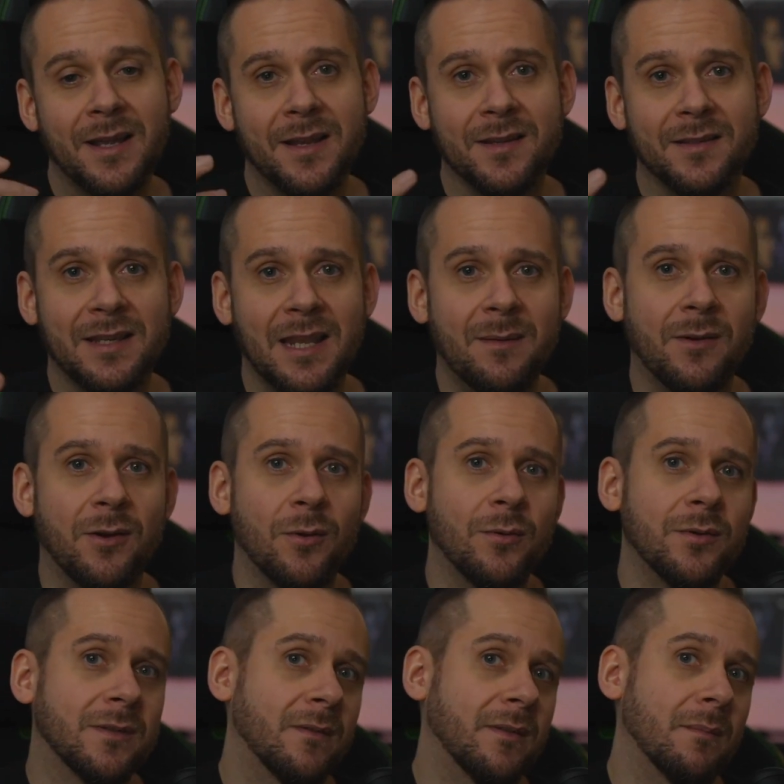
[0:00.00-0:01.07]
Same
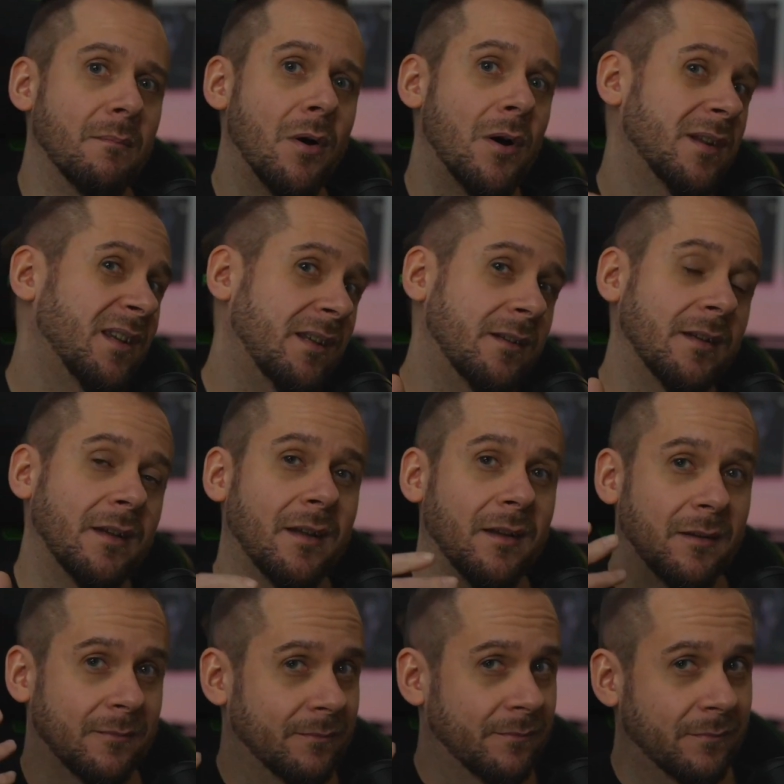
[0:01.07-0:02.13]
goes with the modding.
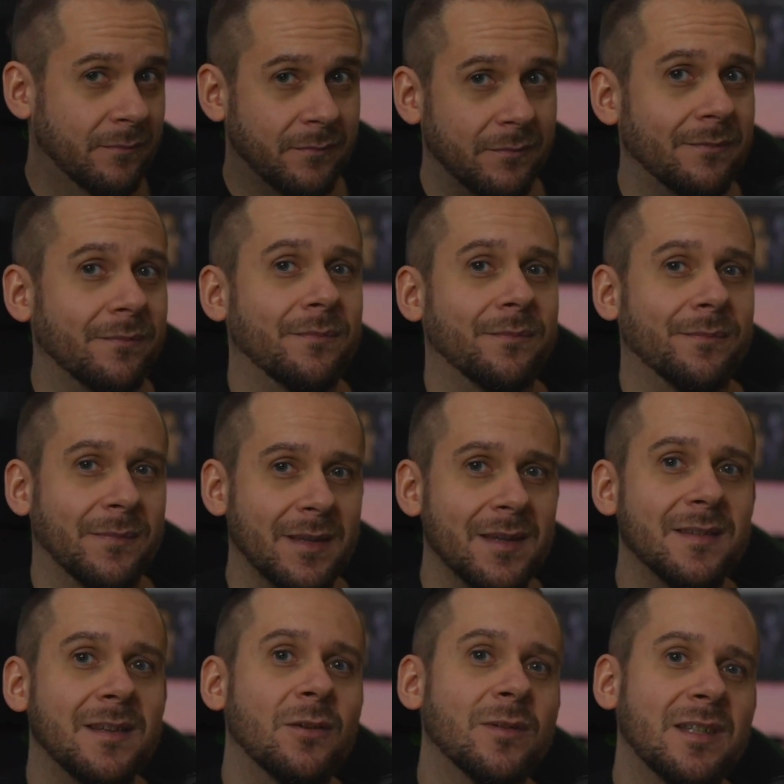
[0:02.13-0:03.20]

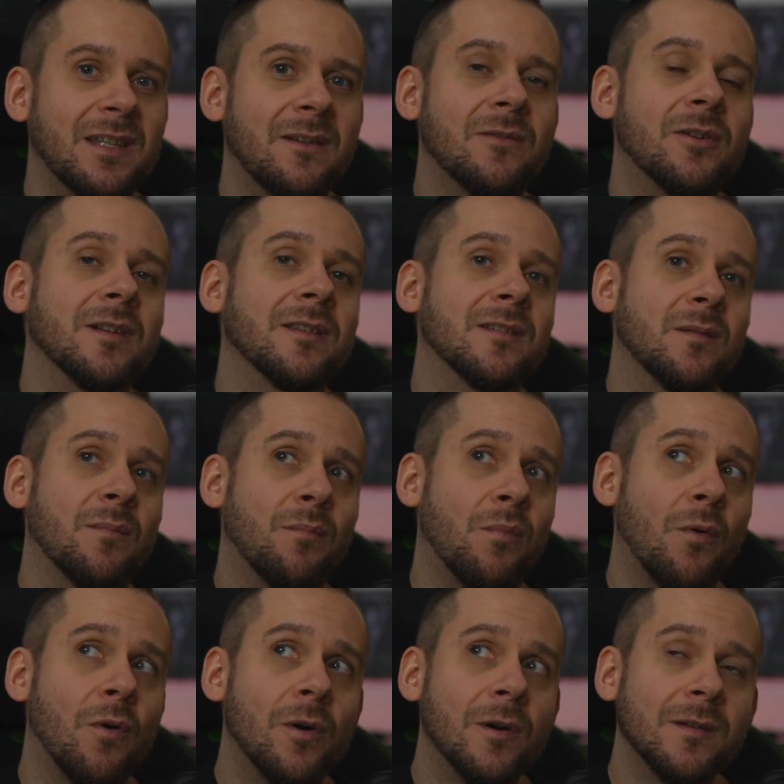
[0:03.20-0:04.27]
Zeal Sievert
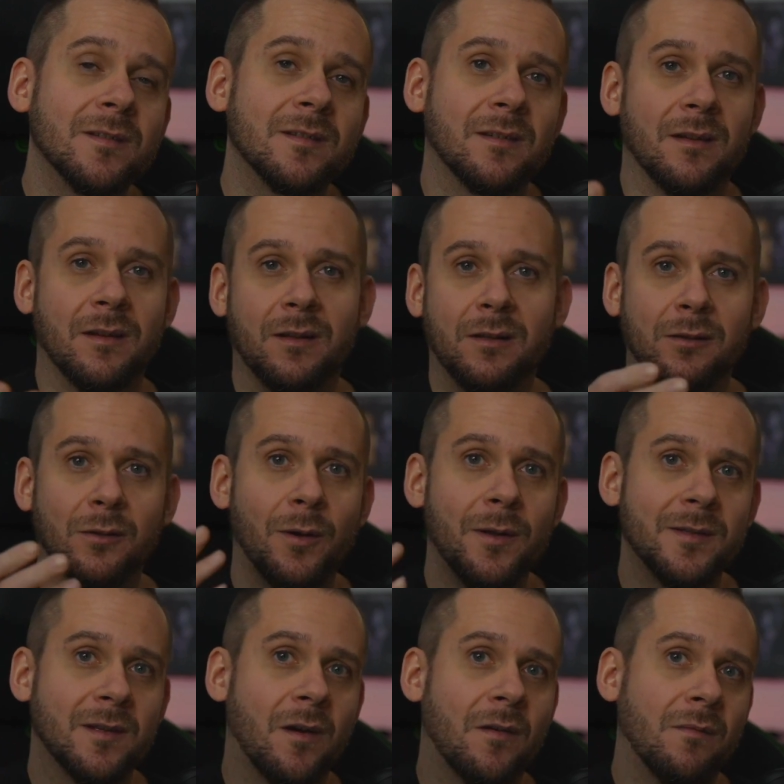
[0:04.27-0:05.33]
supports lots
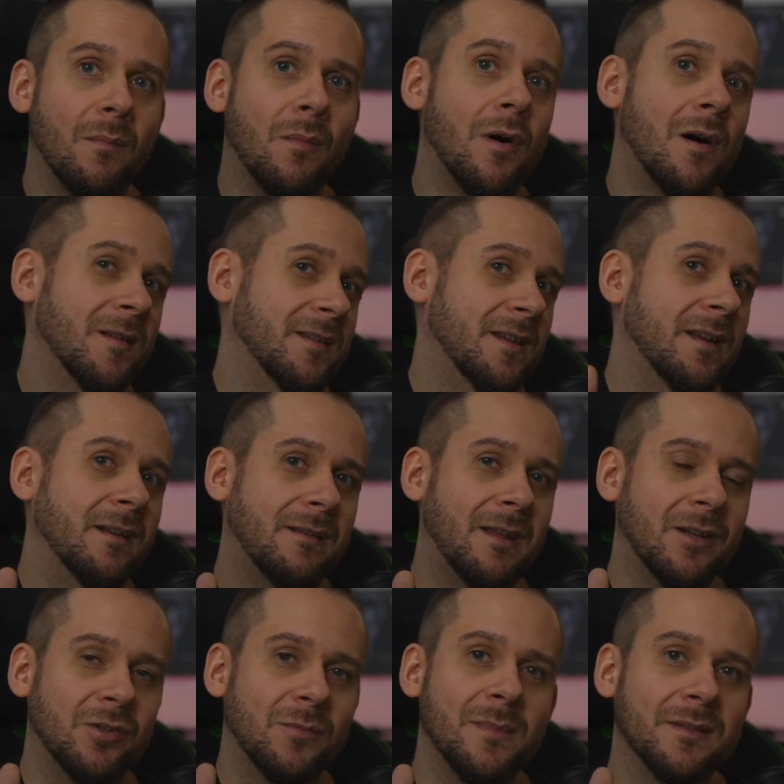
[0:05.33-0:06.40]
of mods and
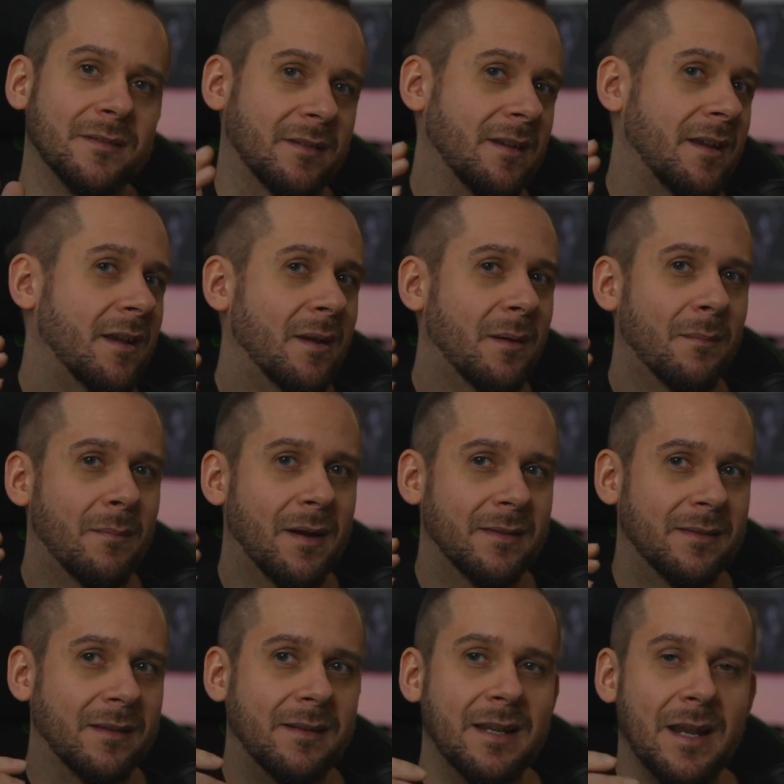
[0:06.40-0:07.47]
attachments, but the
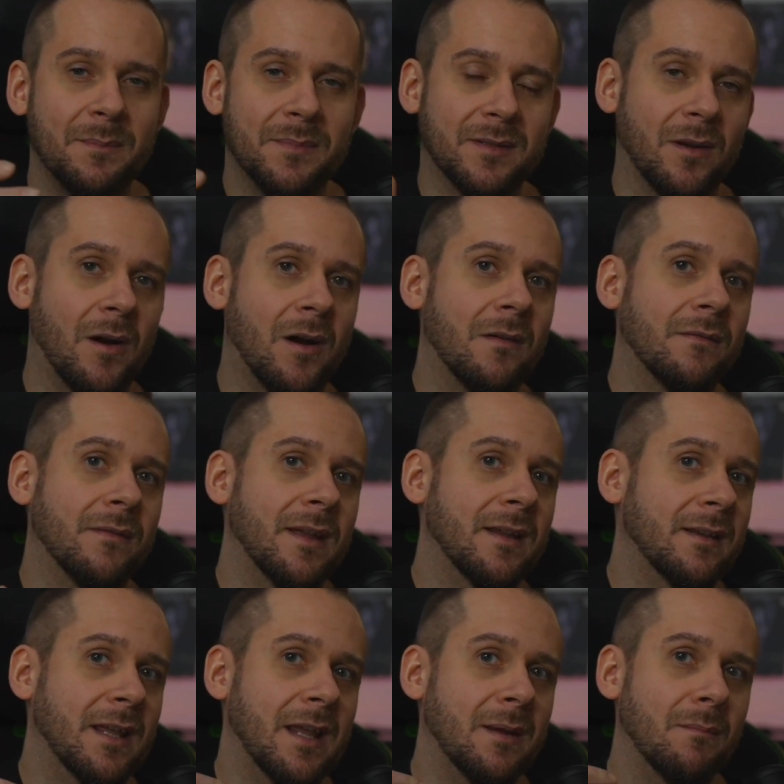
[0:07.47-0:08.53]
depth of
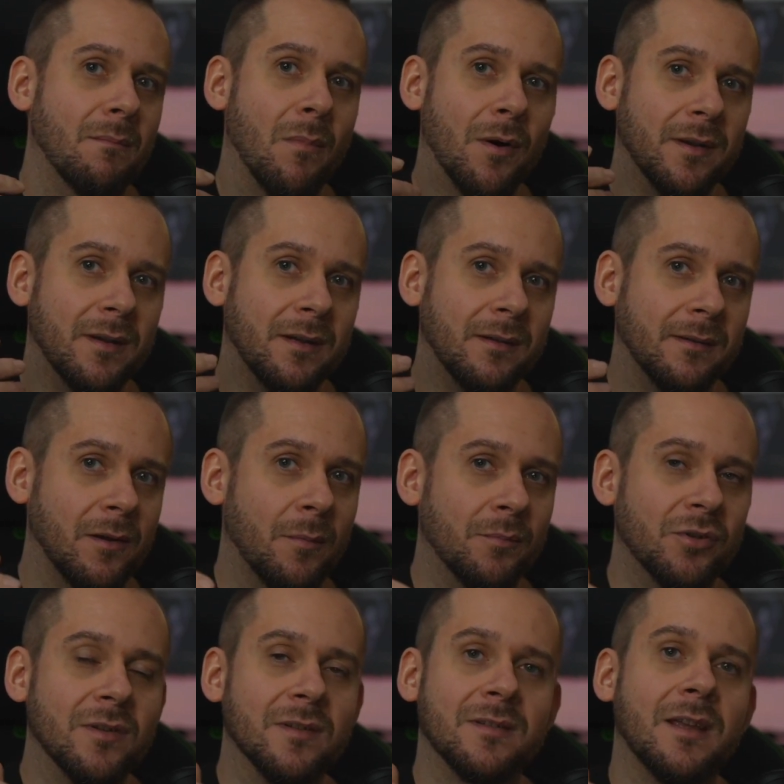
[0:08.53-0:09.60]
in-game modding
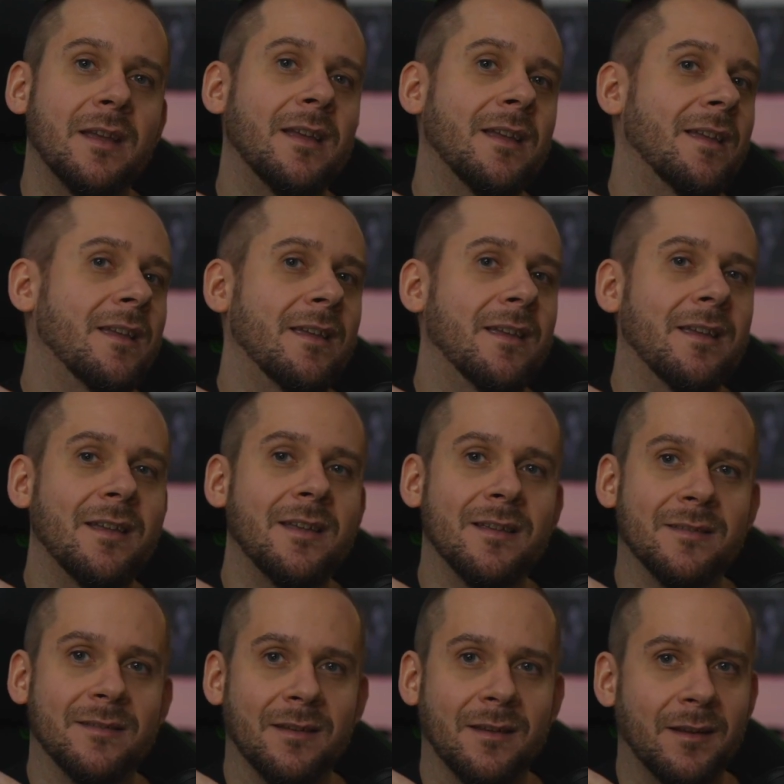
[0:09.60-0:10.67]
options
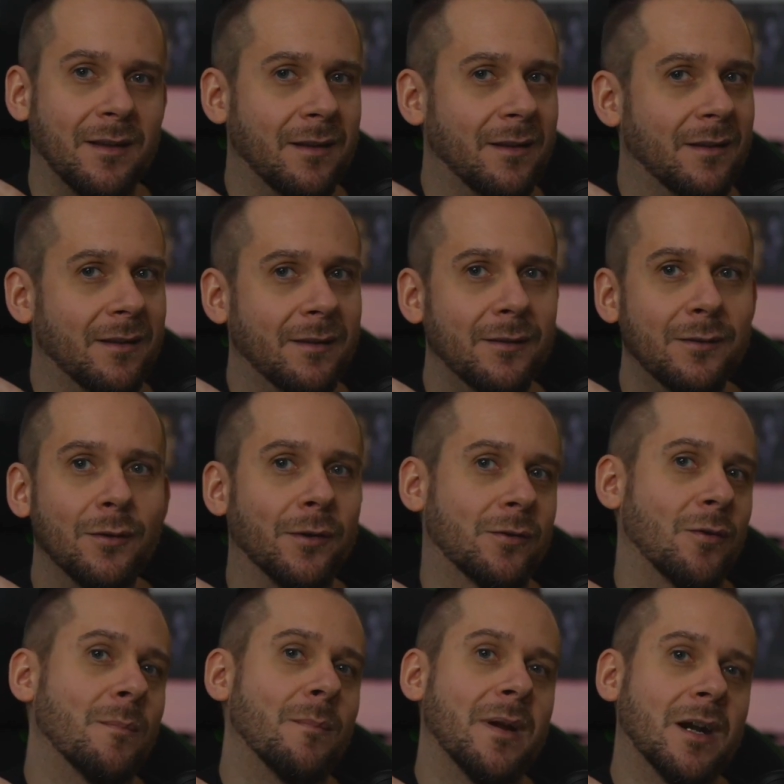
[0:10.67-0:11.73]
is not
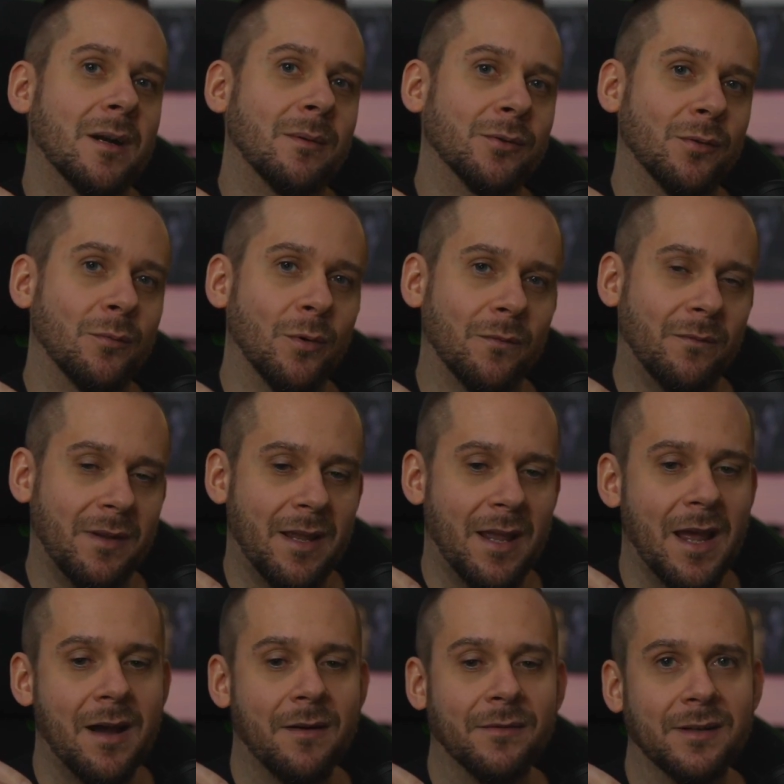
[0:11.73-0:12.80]
comparable to what we
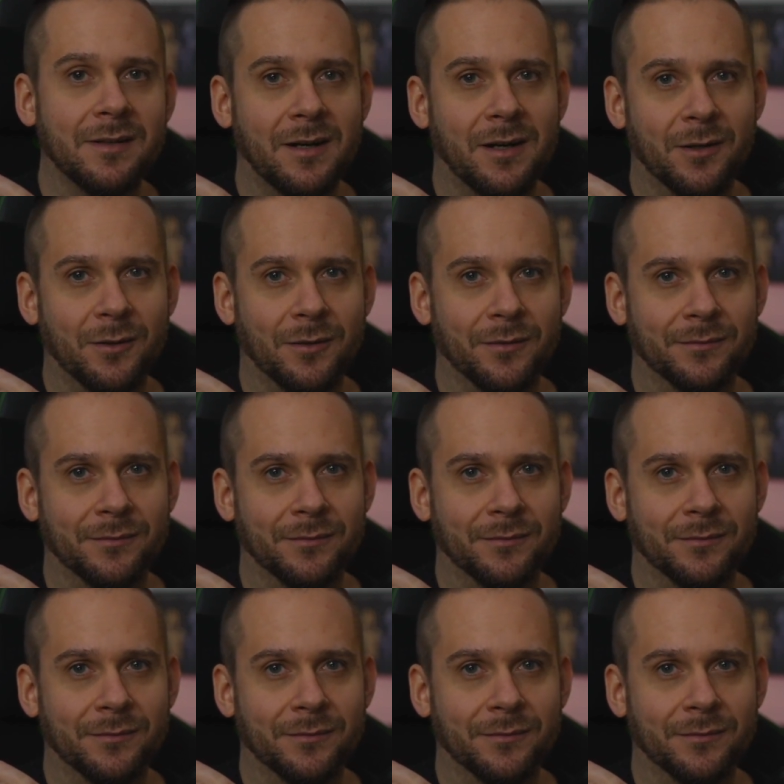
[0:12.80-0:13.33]
have in Tarkov.